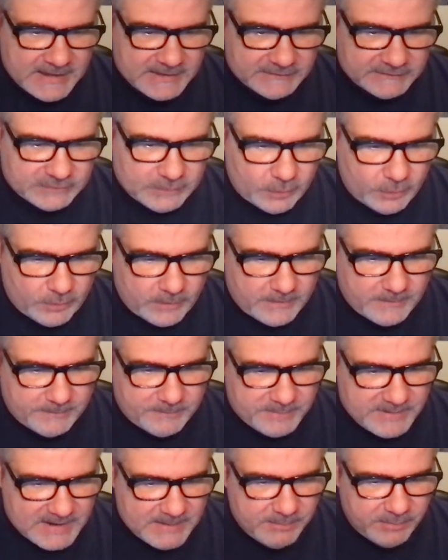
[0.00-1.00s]
So
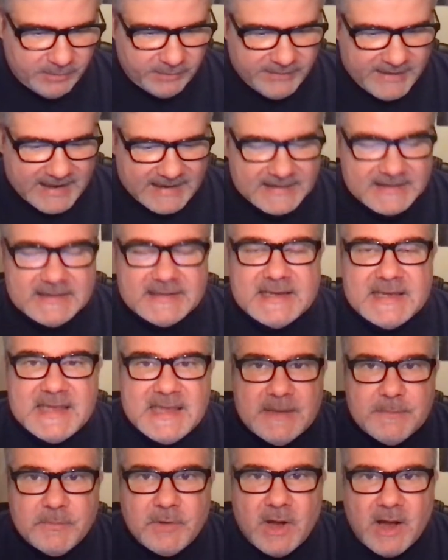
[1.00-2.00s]
people that
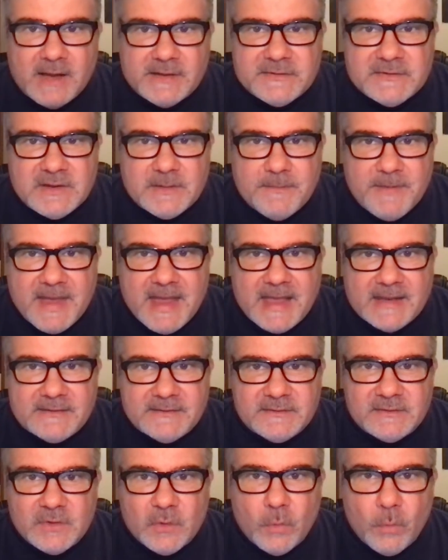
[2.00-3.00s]
keep God's
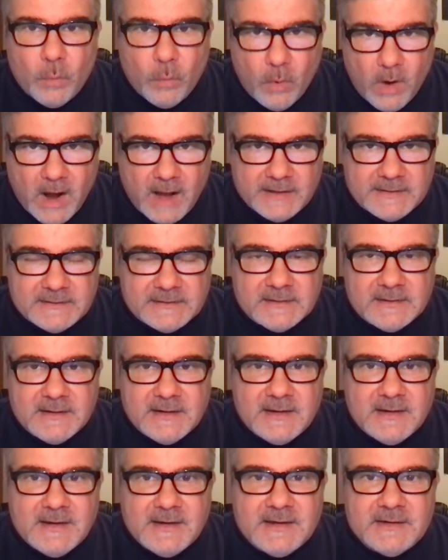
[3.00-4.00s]
commands want
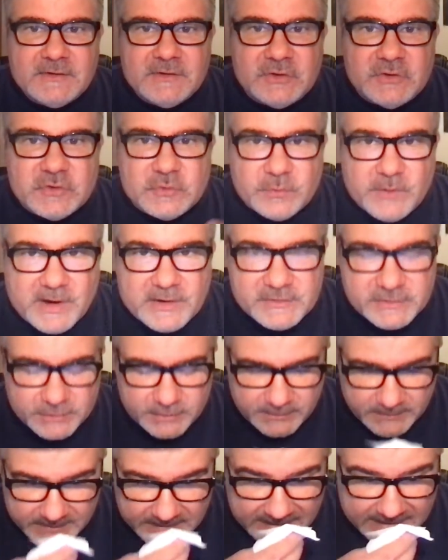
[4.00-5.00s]
to
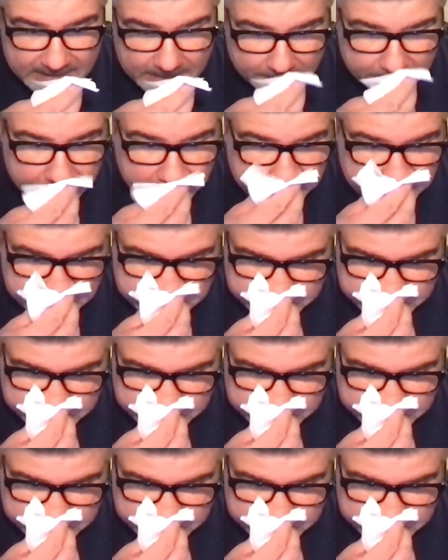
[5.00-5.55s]
treasure Him.